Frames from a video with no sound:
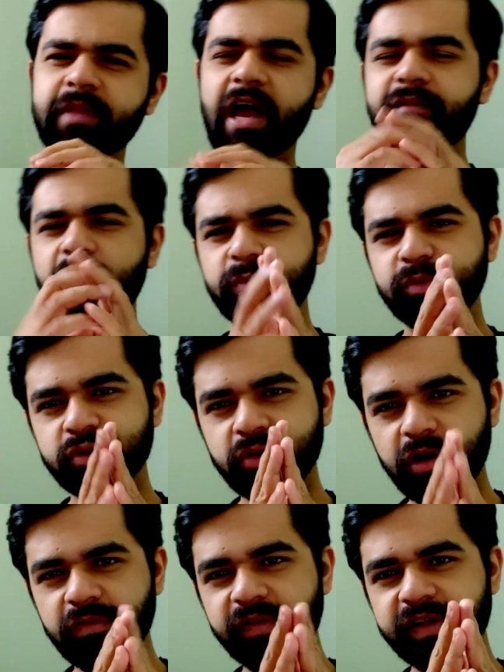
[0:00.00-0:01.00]
I've almost
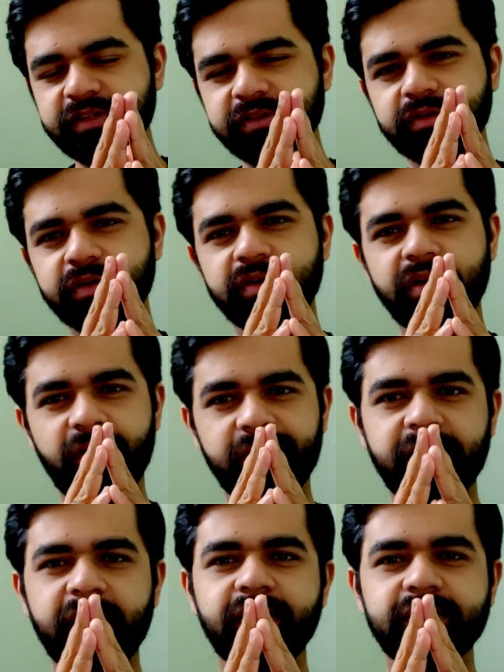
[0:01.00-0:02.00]
always
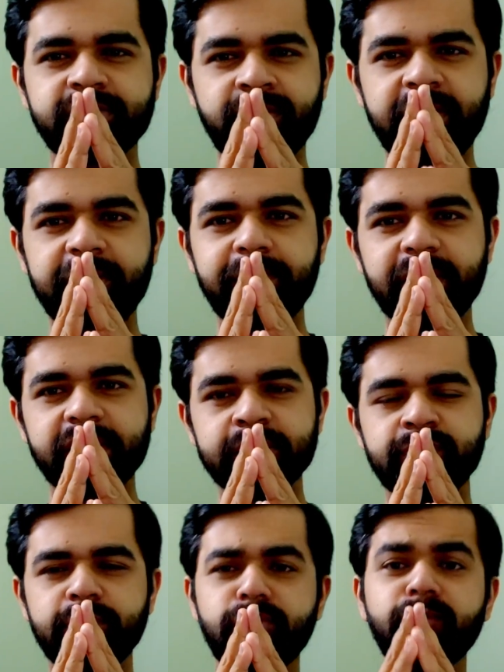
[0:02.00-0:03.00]
read screenplays
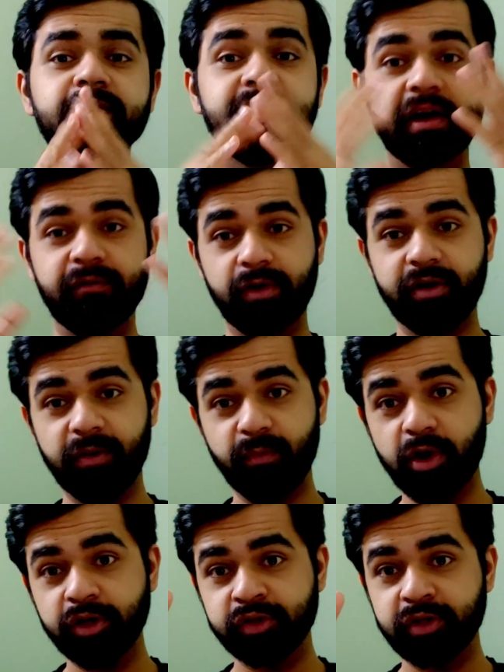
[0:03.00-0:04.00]
for movies that I've already
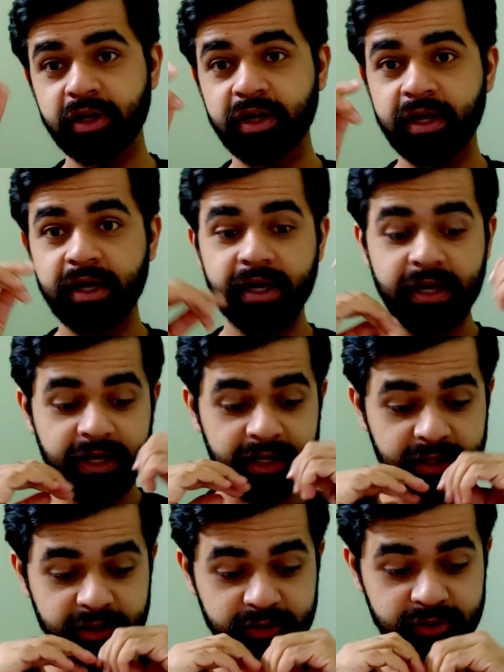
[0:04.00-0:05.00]
watched,
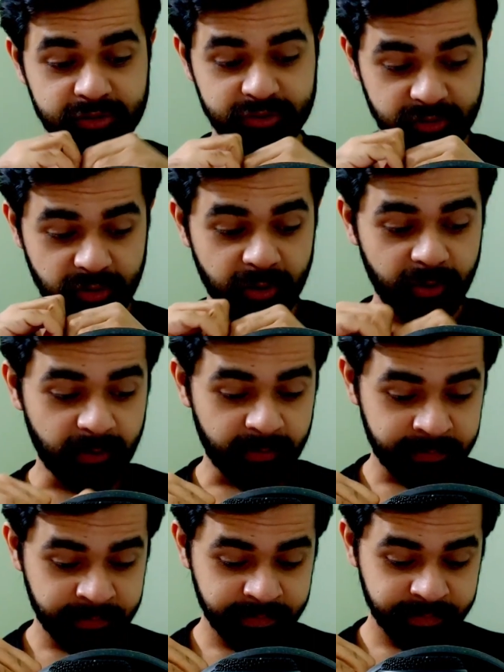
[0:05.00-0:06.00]

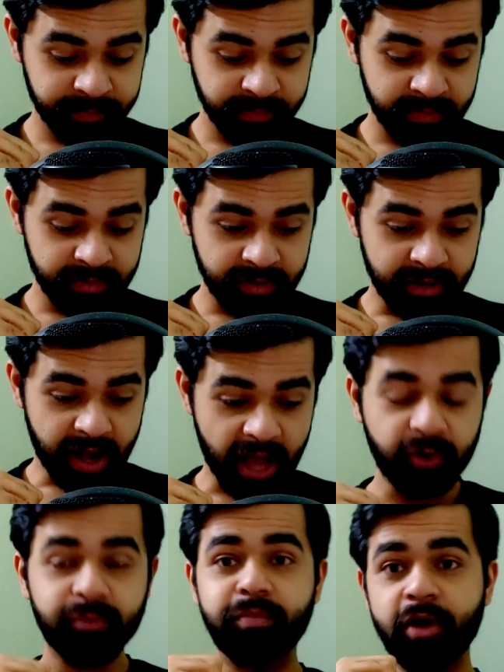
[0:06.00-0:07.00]
so I
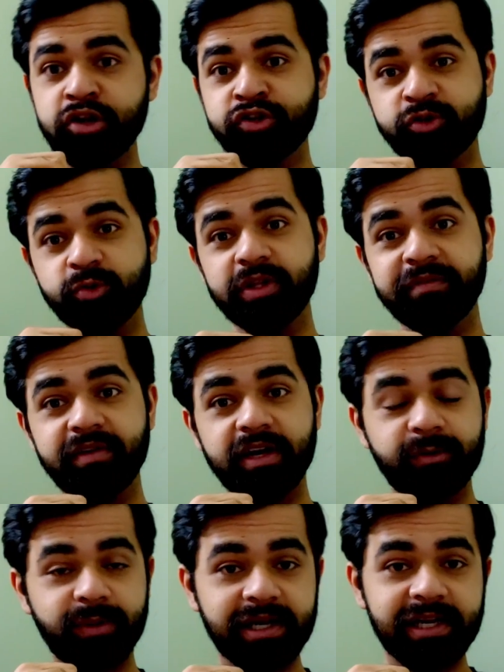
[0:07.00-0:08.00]
could brush through them very
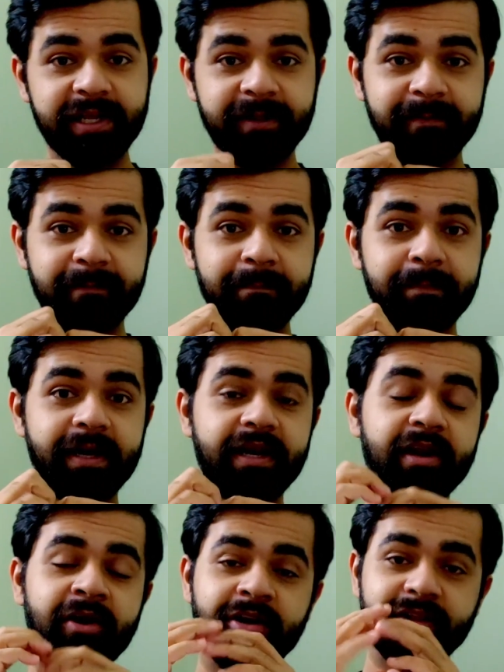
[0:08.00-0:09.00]
quickly, but
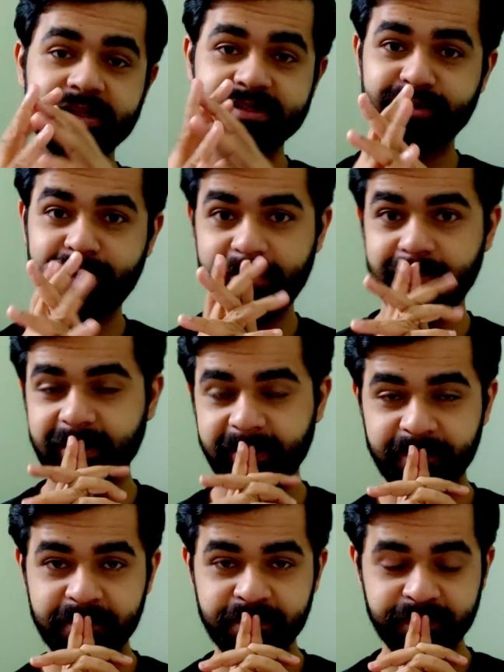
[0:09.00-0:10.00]
not this screenplay.
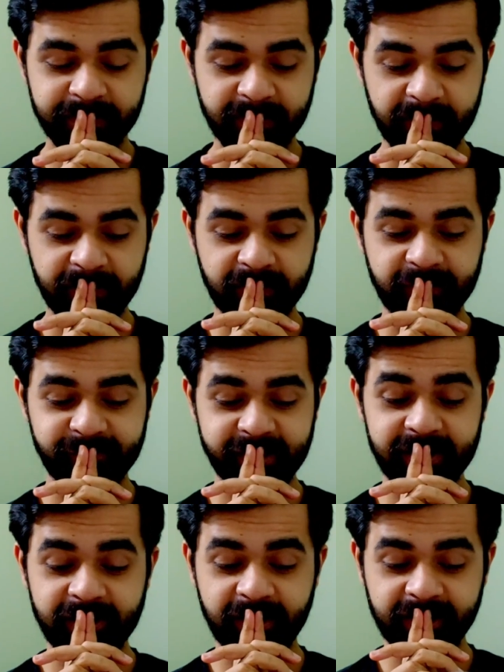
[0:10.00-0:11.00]
It took a
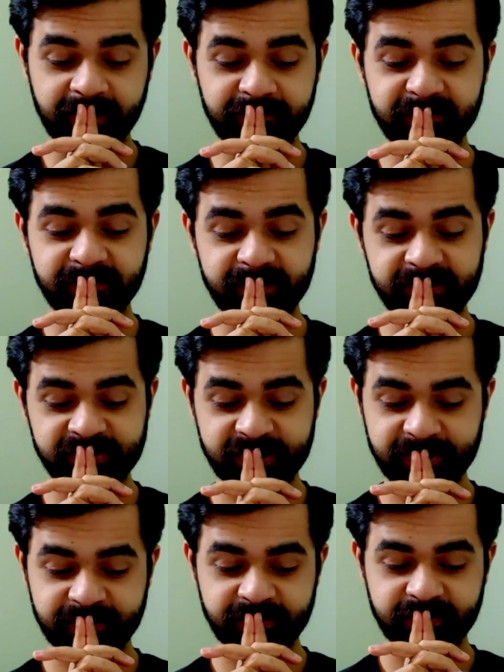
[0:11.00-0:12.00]
very long time to finish
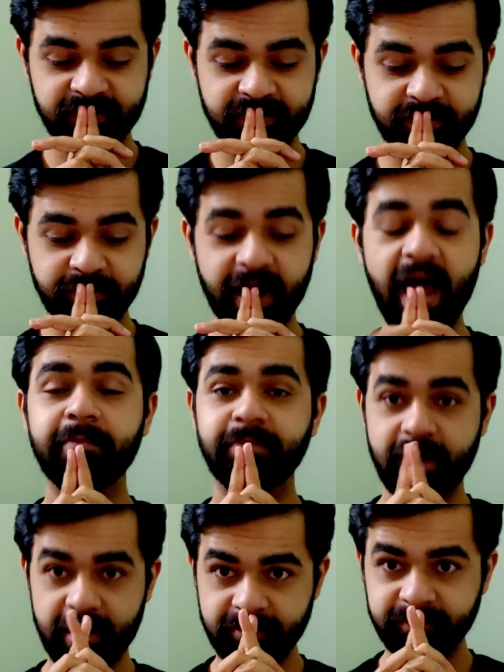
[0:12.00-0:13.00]
it, but I'm
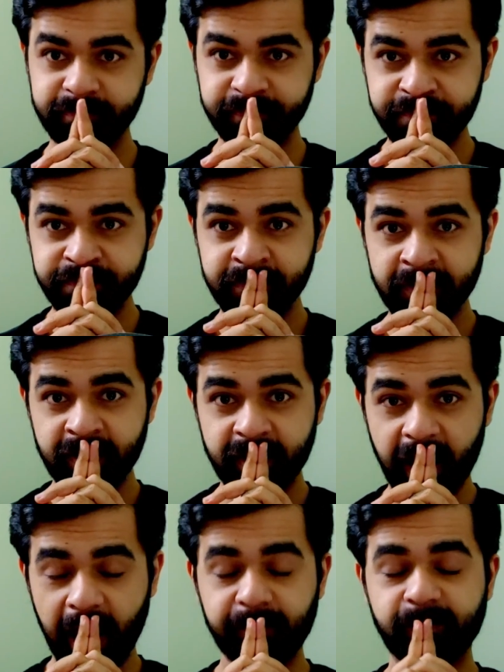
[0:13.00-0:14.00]
done.
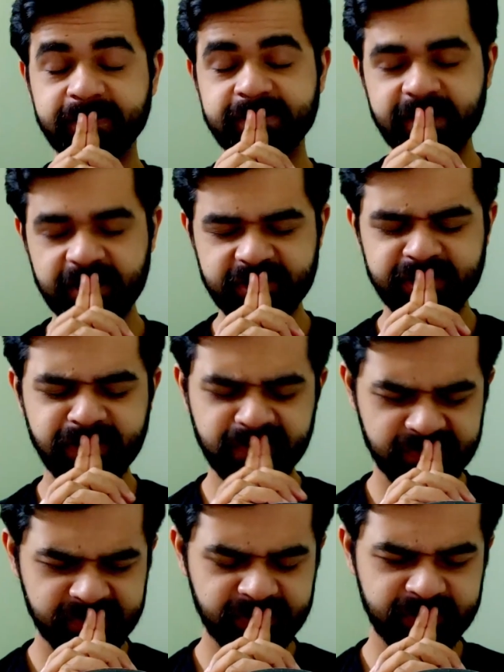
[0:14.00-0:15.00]
And for such an
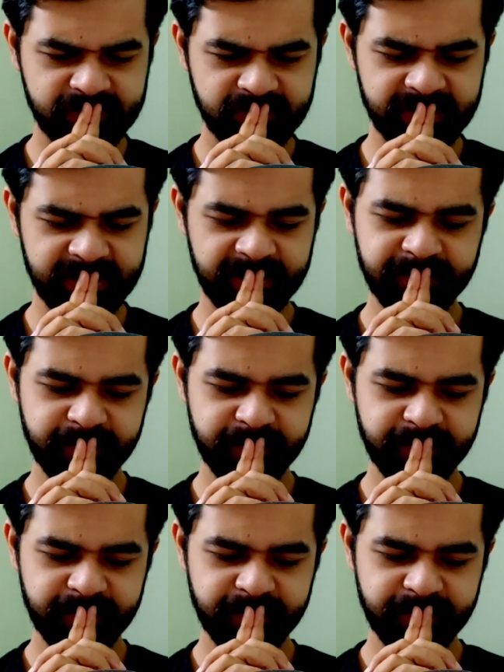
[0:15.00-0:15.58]
interesting story,